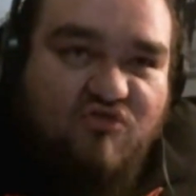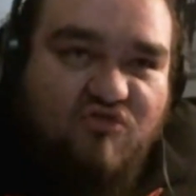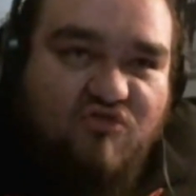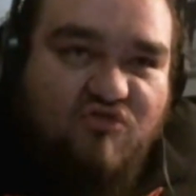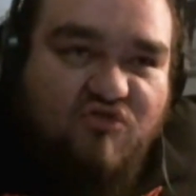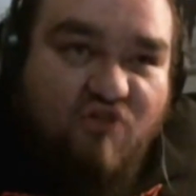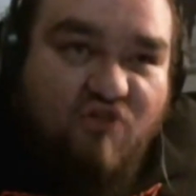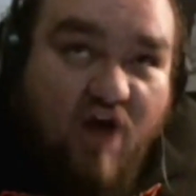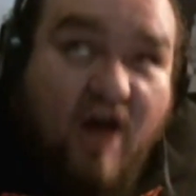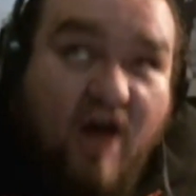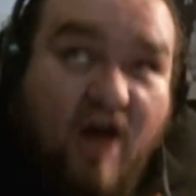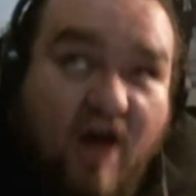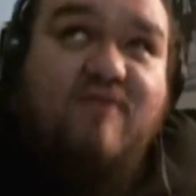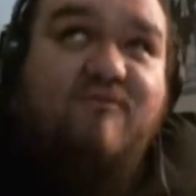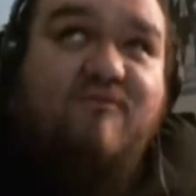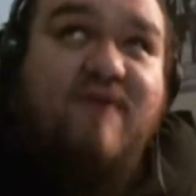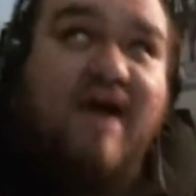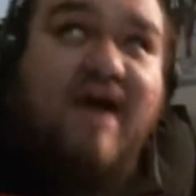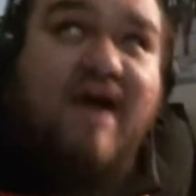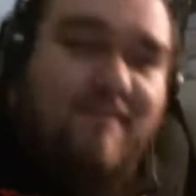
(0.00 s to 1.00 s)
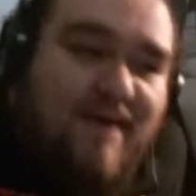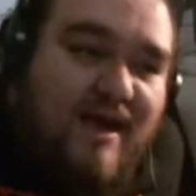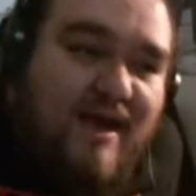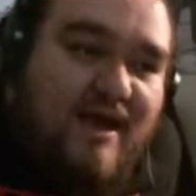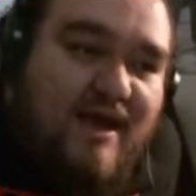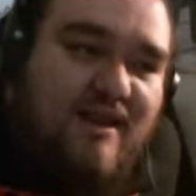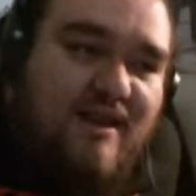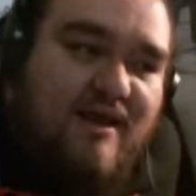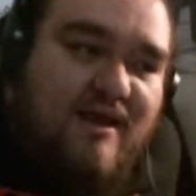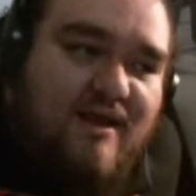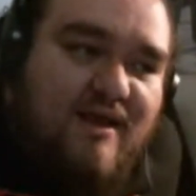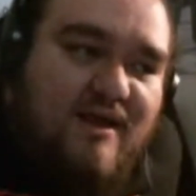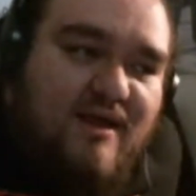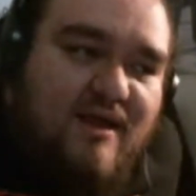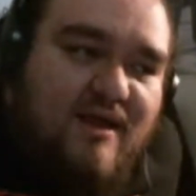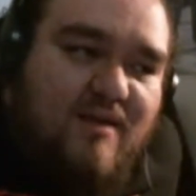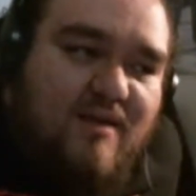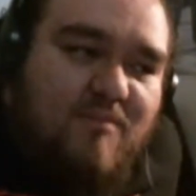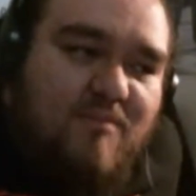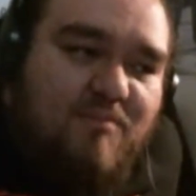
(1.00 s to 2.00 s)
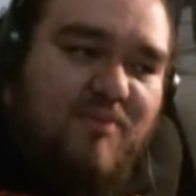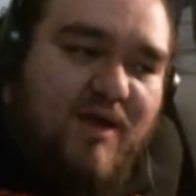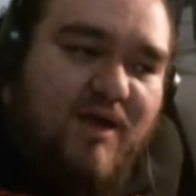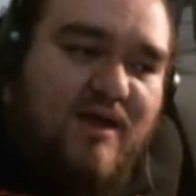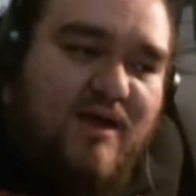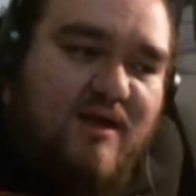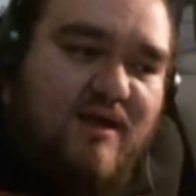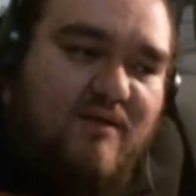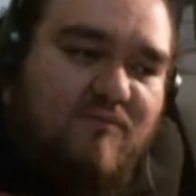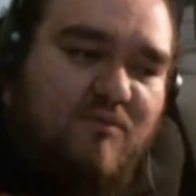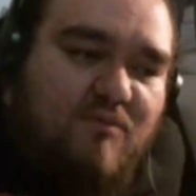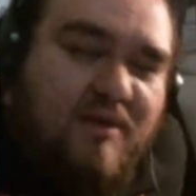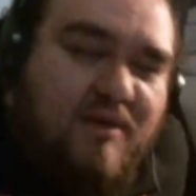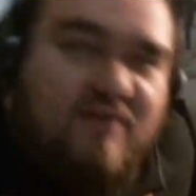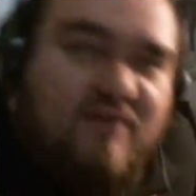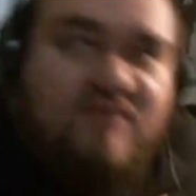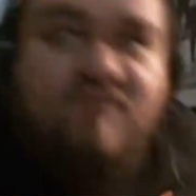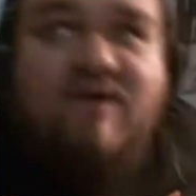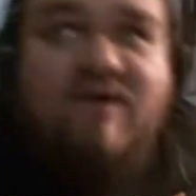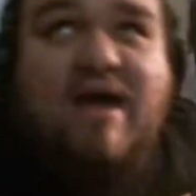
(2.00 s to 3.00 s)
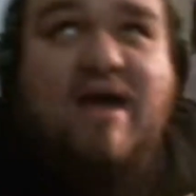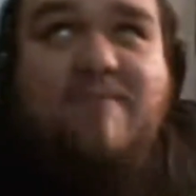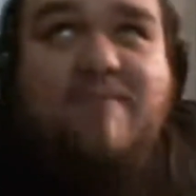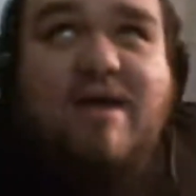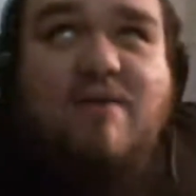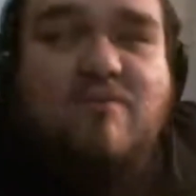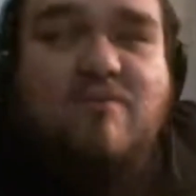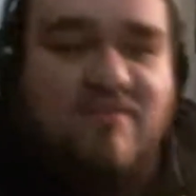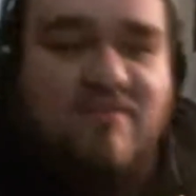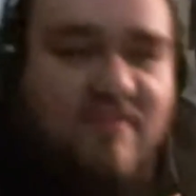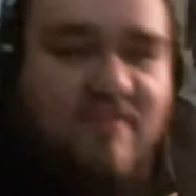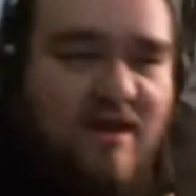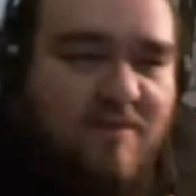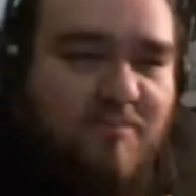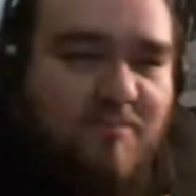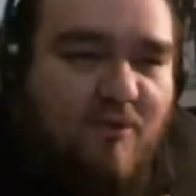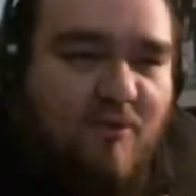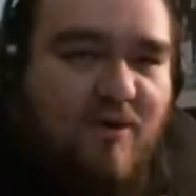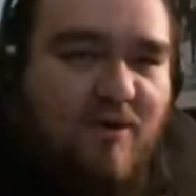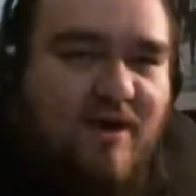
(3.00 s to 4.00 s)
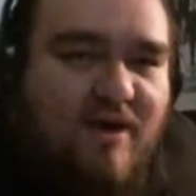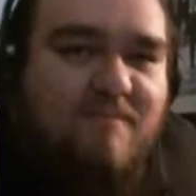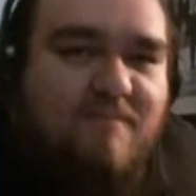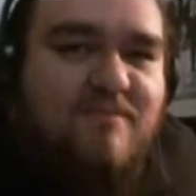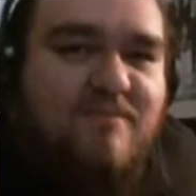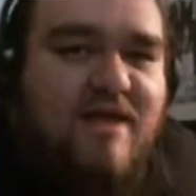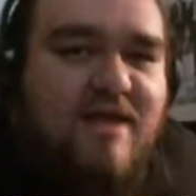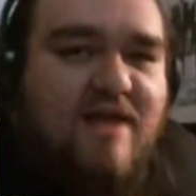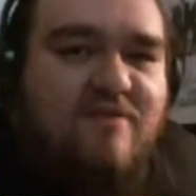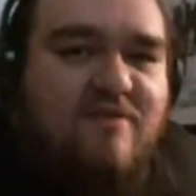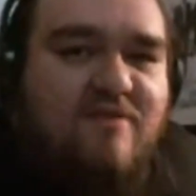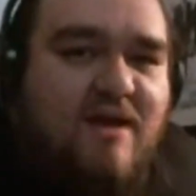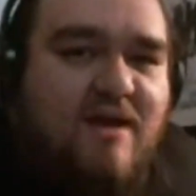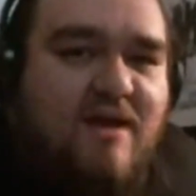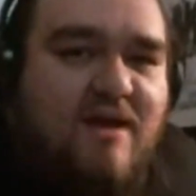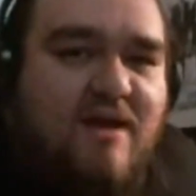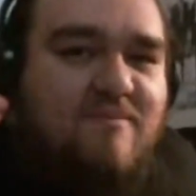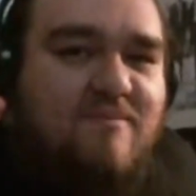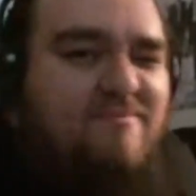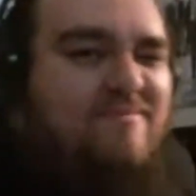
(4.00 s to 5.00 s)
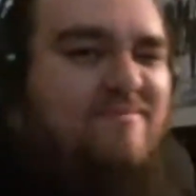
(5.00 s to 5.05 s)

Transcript: John and the Fat Man. But replace Fat Man with Thick Boy. That's me.